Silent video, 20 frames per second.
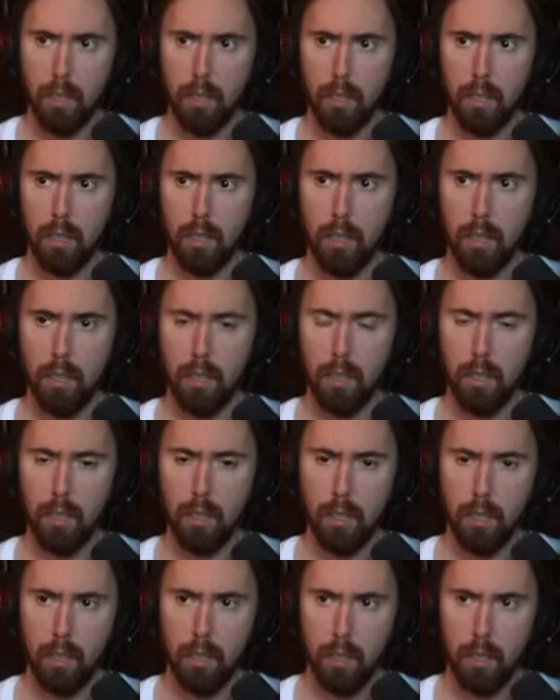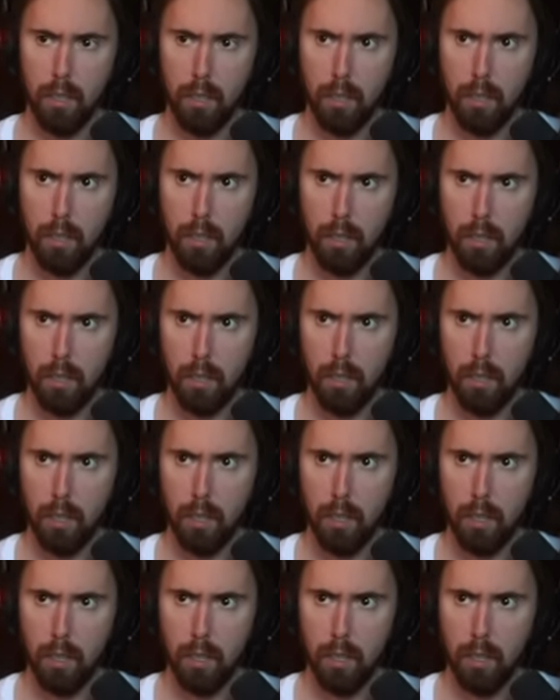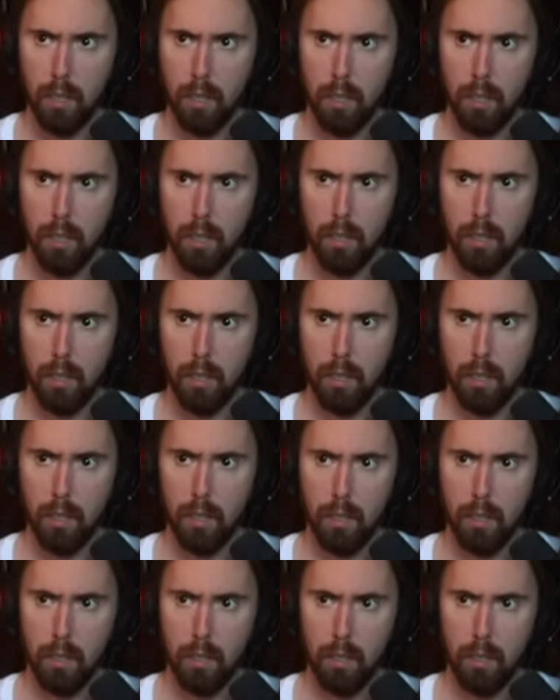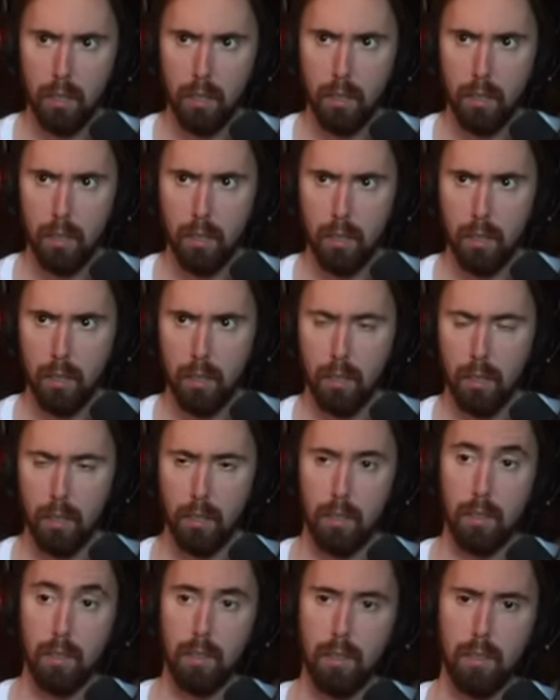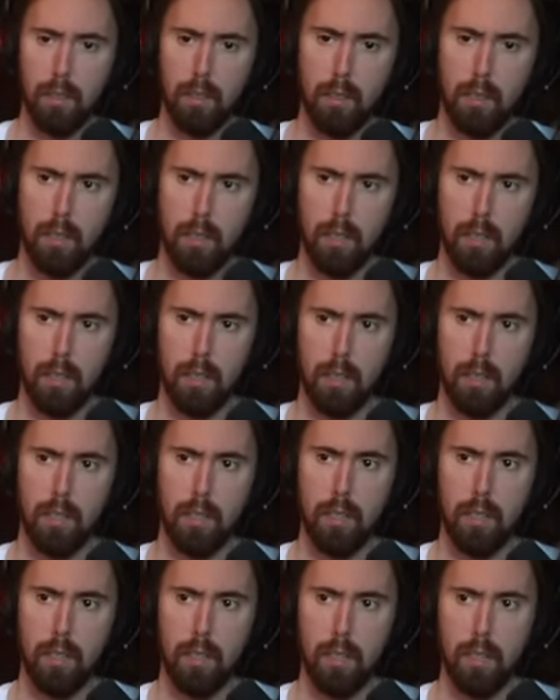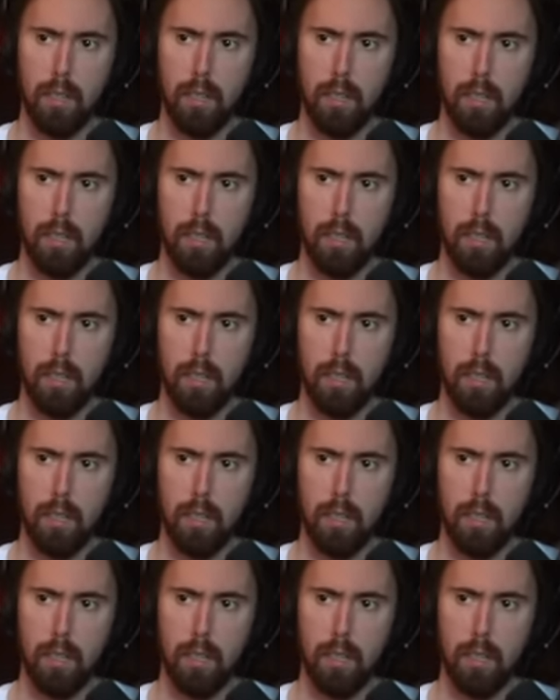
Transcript: No words are spoken by the person on screen.